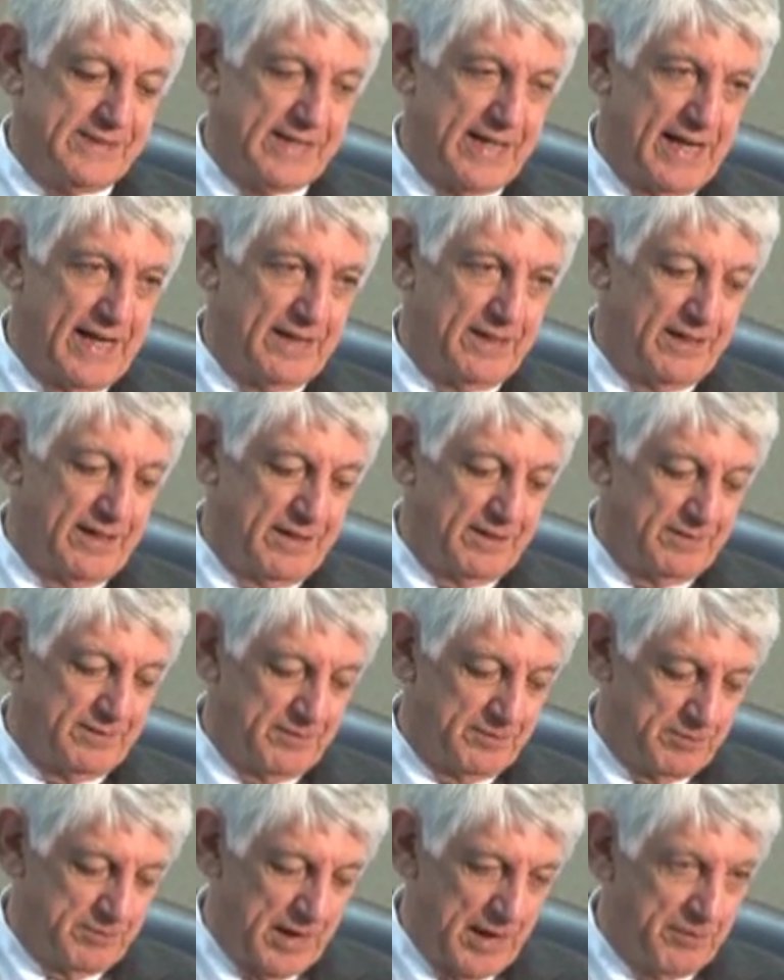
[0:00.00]
I
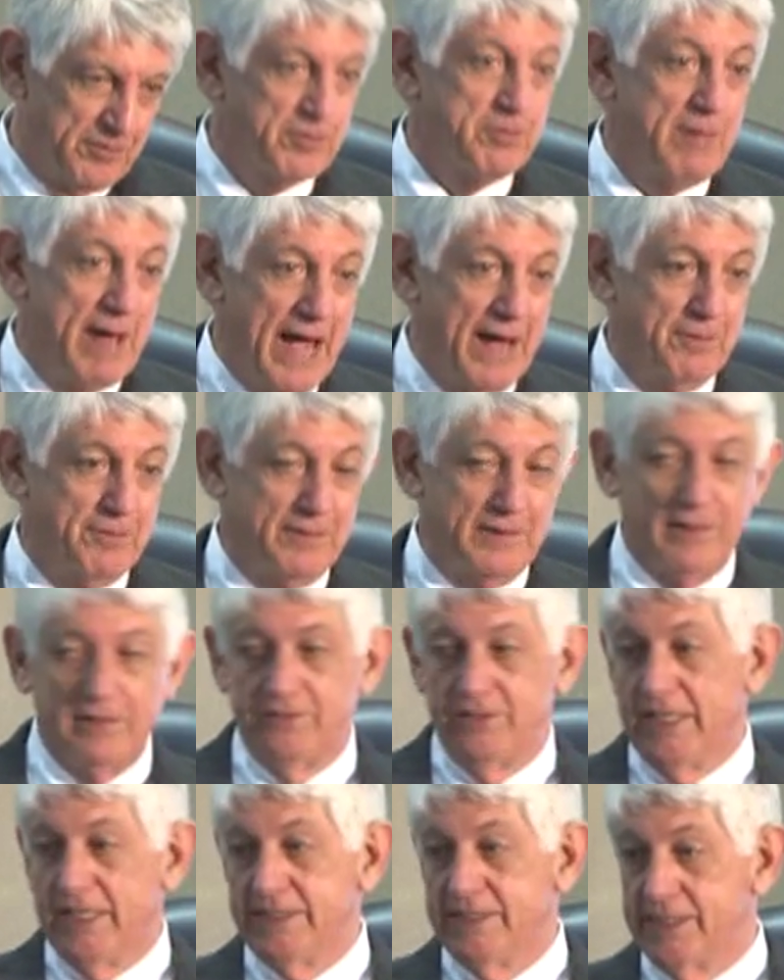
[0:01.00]
was back when the
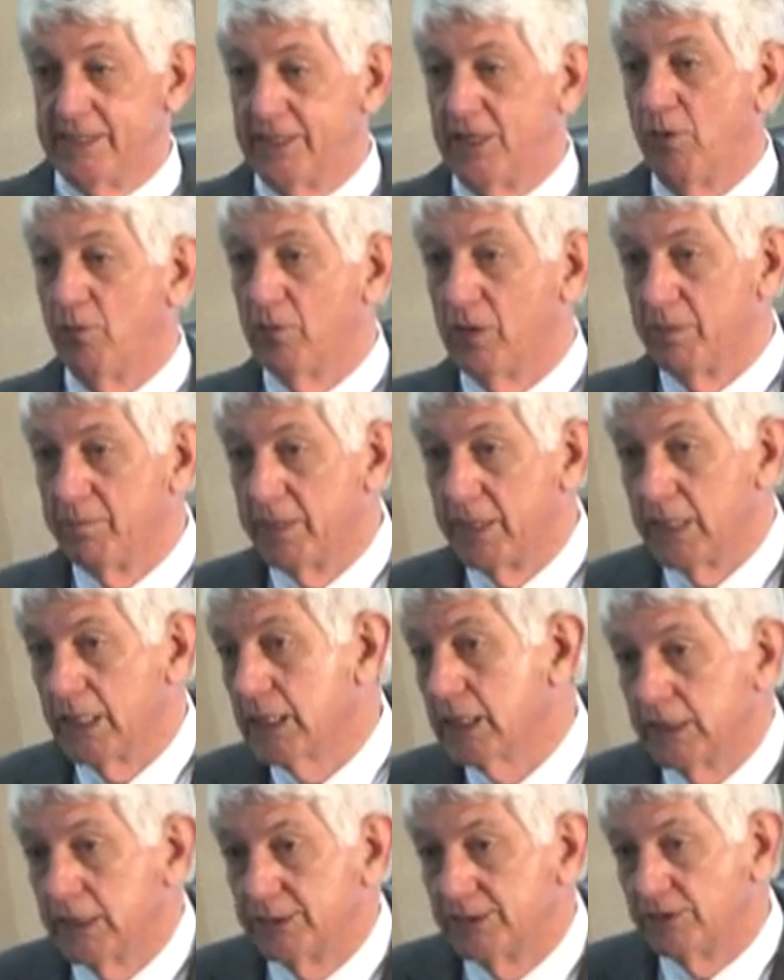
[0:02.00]
judge said, don't come in here
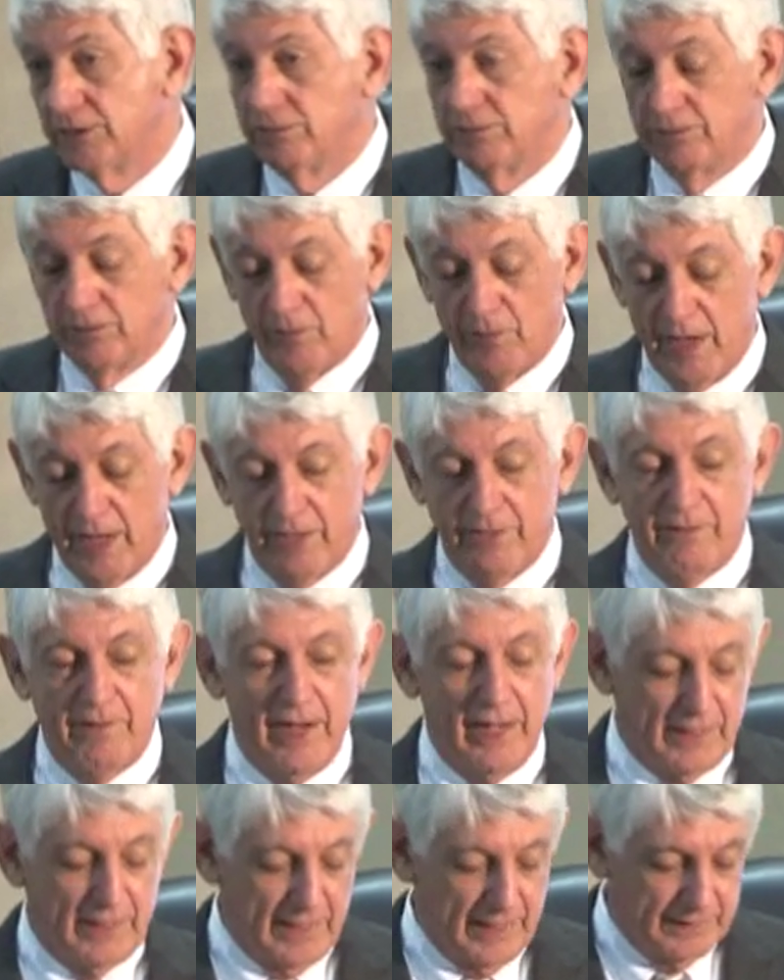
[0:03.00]
unless you know how to
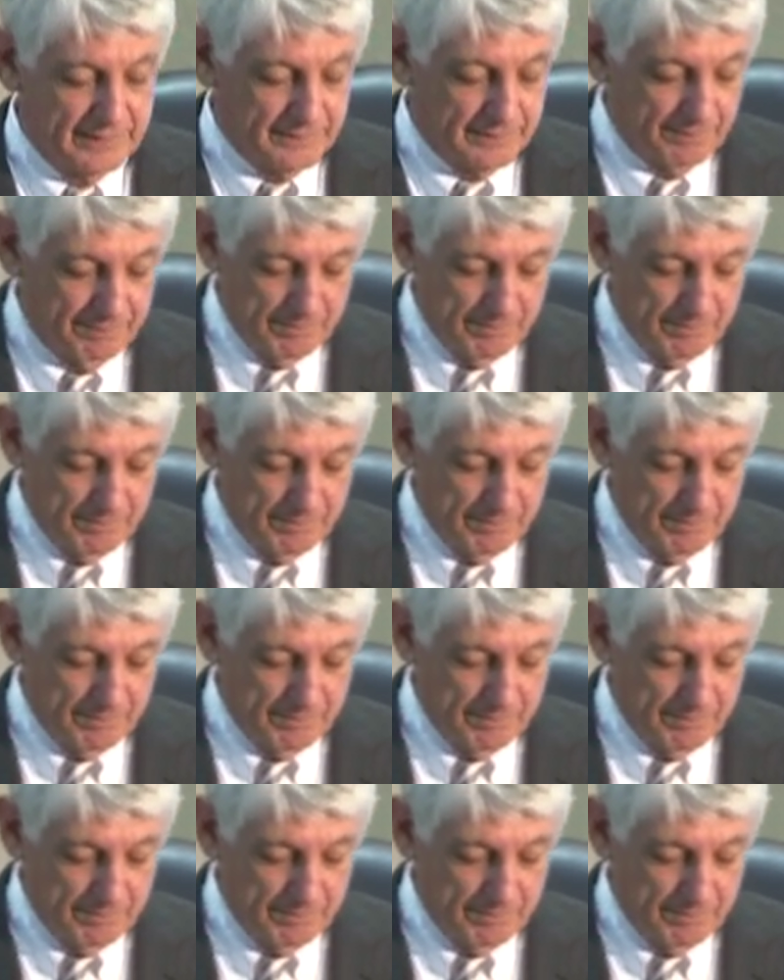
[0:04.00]
try a case.